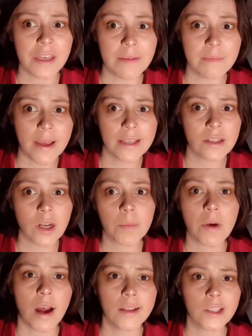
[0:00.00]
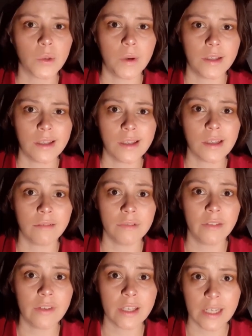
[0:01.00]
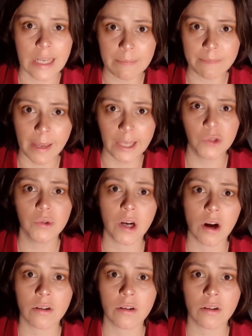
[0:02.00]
messed up consequences of living in a patriarchal